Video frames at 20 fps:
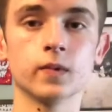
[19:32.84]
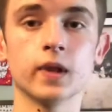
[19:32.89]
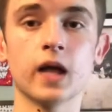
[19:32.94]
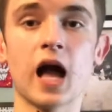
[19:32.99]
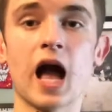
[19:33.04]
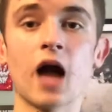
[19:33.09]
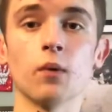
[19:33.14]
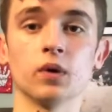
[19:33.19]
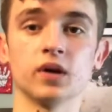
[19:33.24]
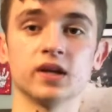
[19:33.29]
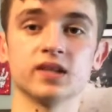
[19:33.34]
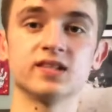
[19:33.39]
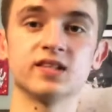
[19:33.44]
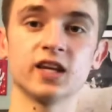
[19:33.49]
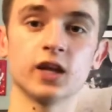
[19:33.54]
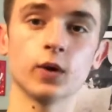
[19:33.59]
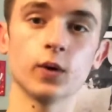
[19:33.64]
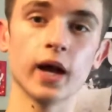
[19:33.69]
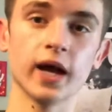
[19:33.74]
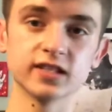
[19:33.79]
I want to sing
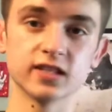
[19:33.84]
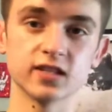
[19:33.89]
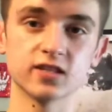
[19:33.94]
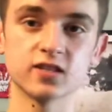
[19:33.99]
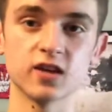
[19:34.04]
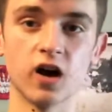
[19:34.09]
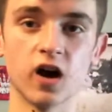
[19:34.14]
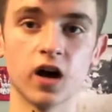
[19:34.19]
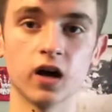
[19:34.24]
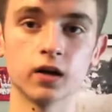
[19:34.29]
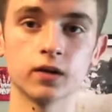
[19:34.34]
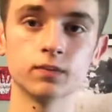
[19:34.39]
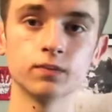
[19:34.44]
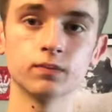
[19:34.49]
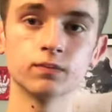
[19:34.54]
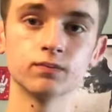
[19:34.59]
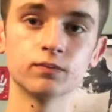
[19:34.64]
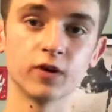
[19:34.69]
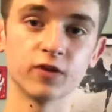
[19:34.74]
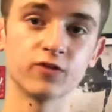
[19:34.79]
you guys a song
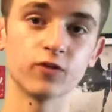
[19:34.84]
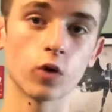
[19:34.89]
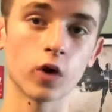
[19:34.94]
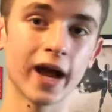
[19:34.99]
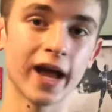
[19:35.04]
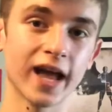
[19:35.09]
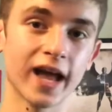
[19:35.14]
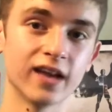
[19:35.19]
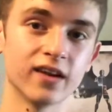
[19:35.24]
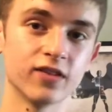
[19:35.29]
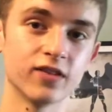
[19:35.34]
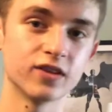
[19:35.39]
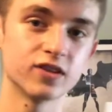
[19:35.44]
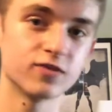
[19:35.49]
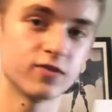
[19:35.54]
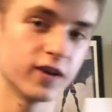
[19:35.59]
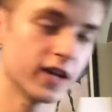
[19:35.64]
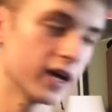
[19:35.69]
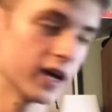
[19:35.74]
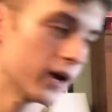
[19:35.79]
before I end this
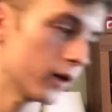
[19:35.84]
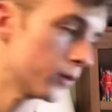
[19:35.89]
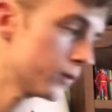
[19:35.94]
video.